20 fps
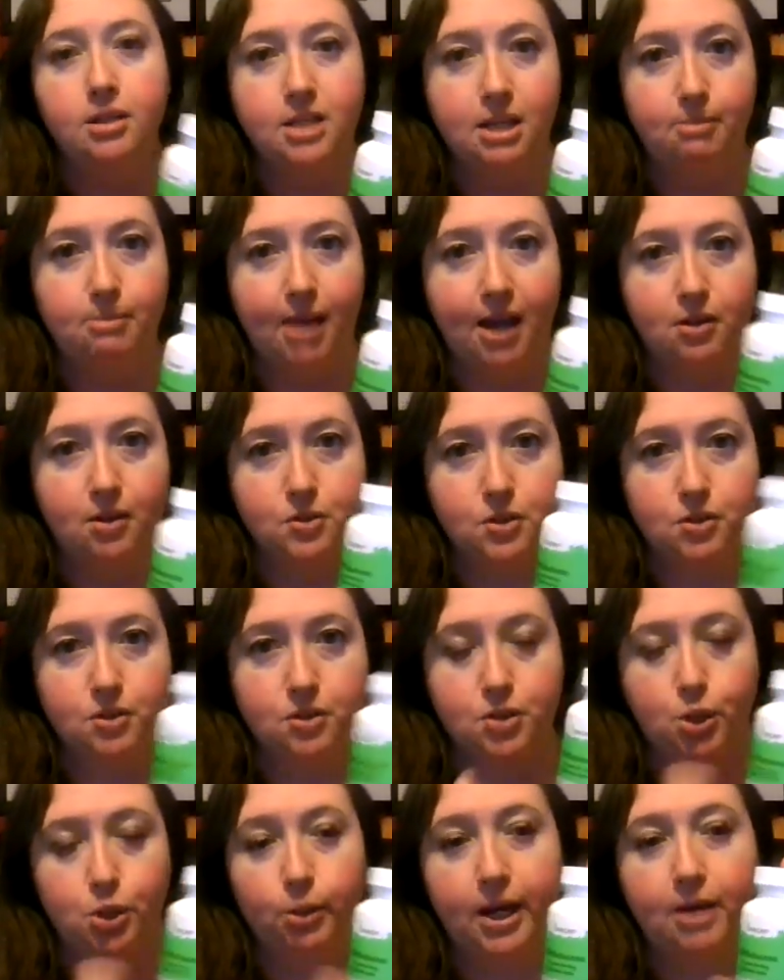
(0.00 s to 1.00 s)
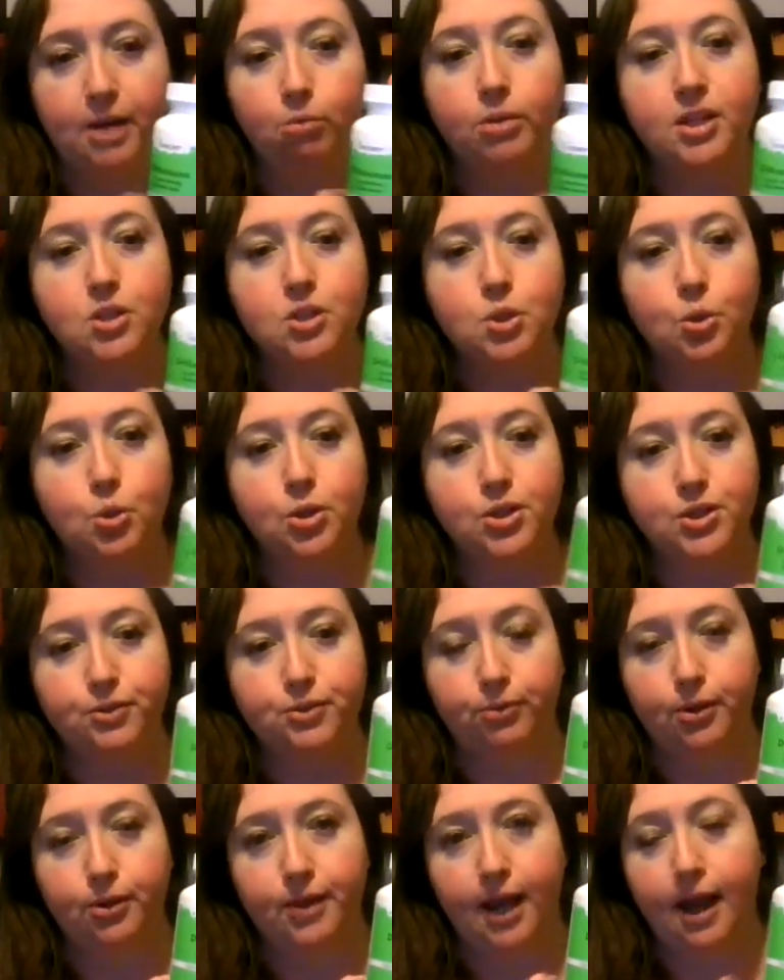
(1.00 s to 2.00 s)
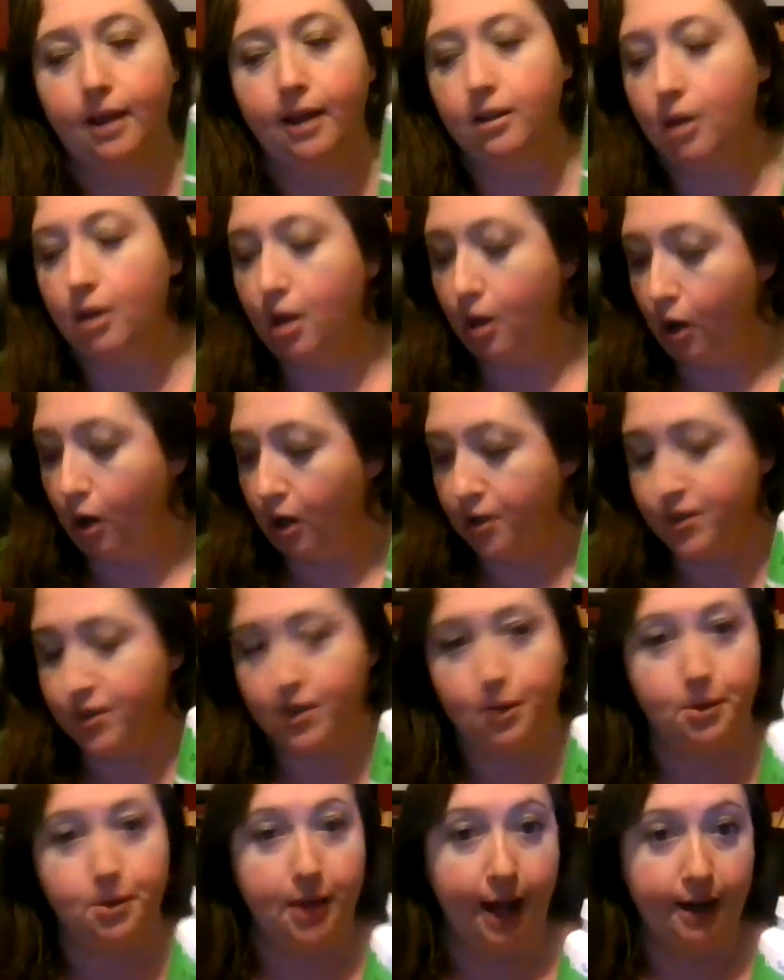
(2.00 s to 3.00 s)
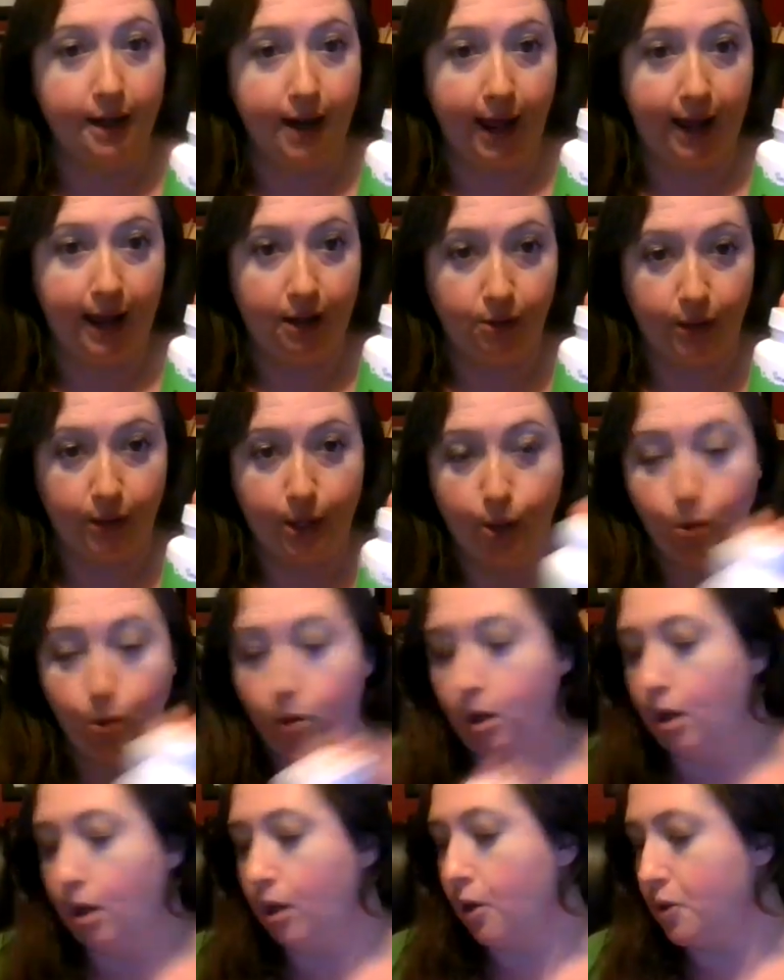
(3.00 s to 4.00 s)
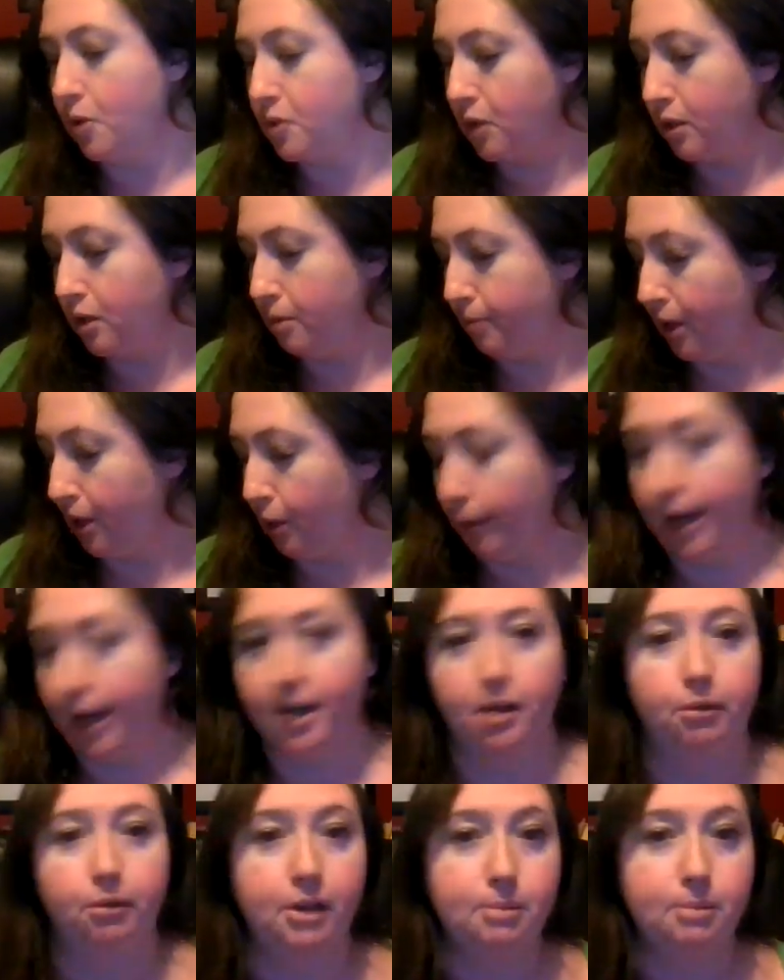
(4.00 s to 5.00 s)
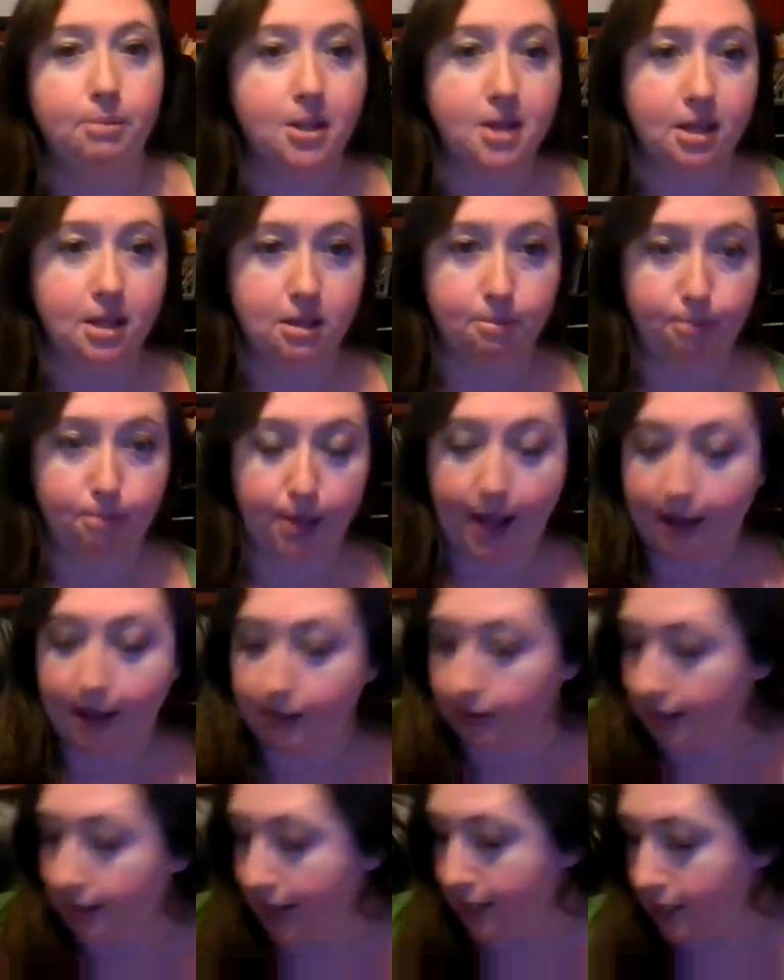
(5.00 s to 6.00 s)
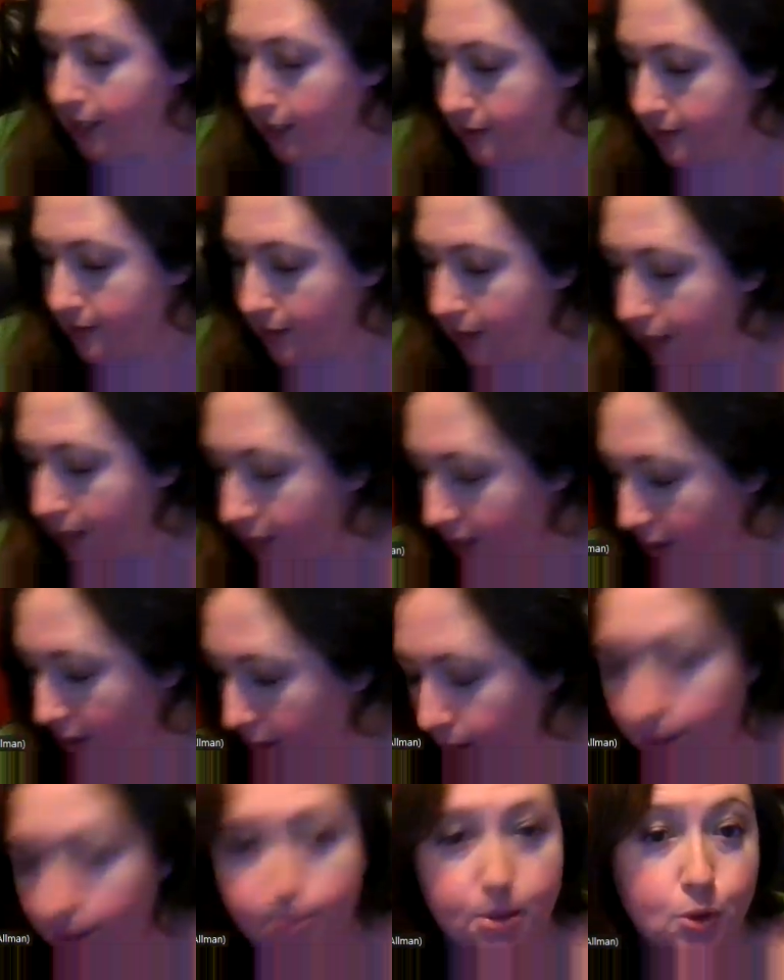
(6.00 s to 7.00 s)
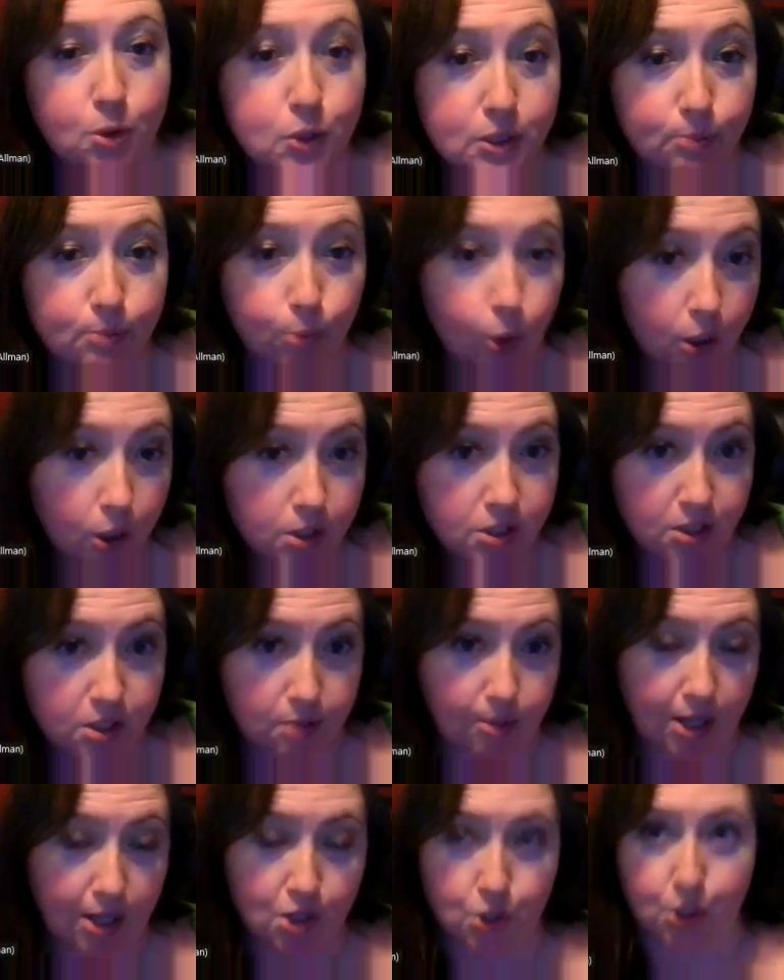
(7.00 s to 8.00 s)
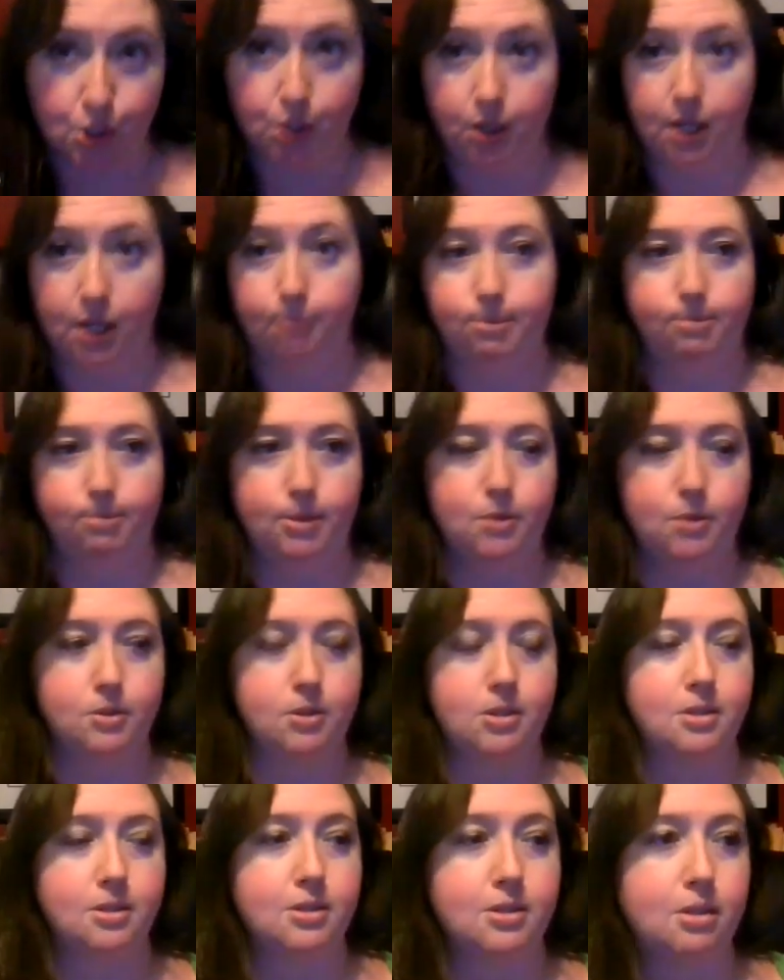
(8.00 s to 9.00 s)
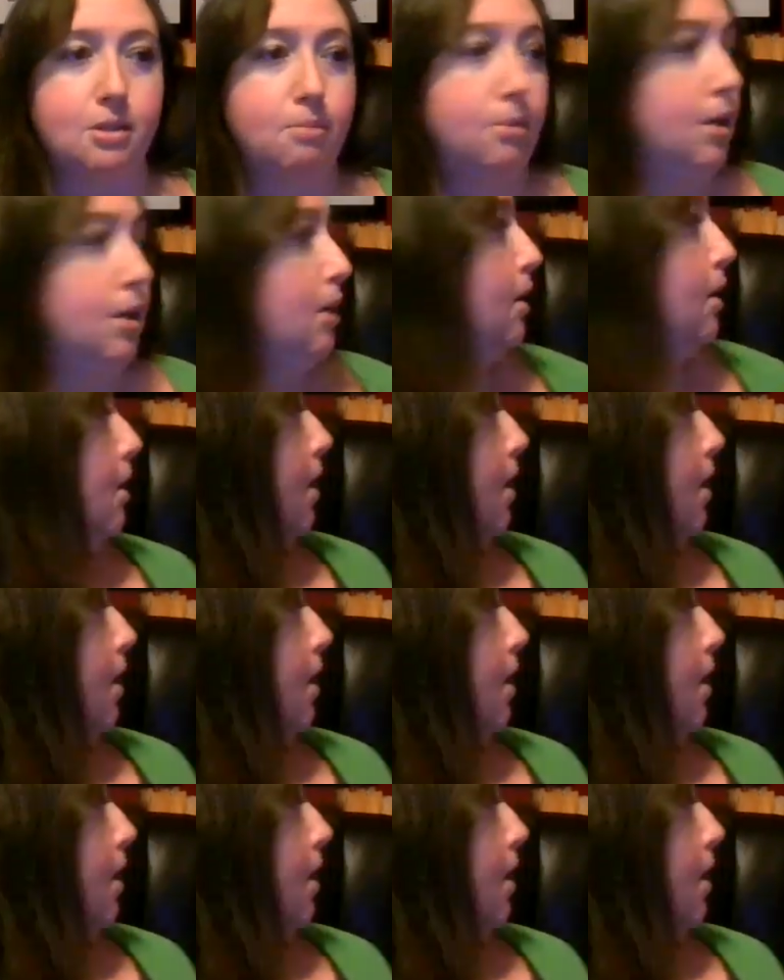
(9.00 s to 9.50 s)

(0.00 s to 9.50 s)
D-mannose is a great resource for that. Also, that aloe is going to be great at rebuilding the bladder linings and any other immune support to make sure you keep the immune system